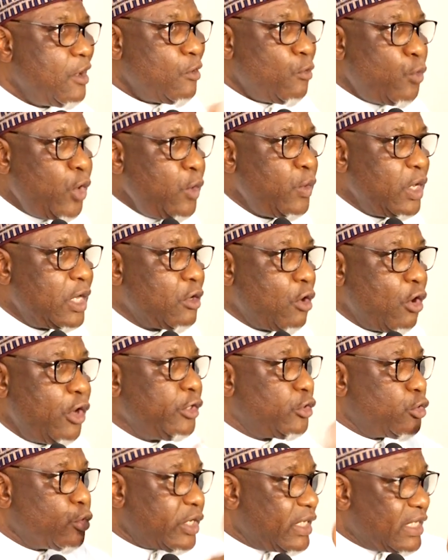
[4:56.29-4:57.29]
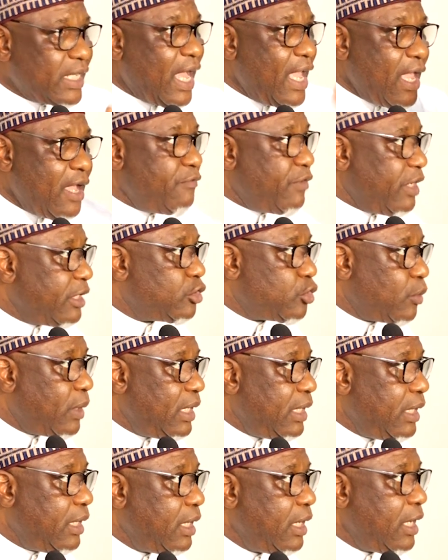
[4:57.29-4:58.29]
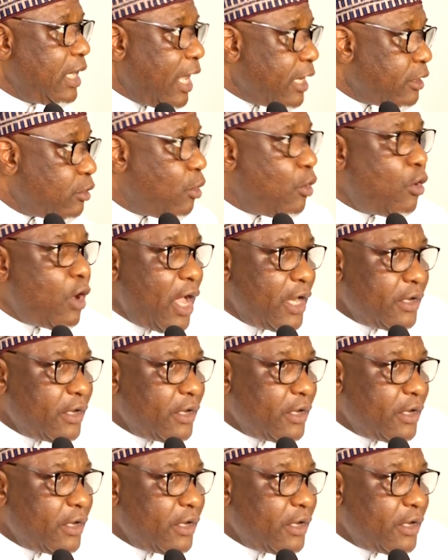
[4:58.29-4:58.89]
We will going to retire eventually and go,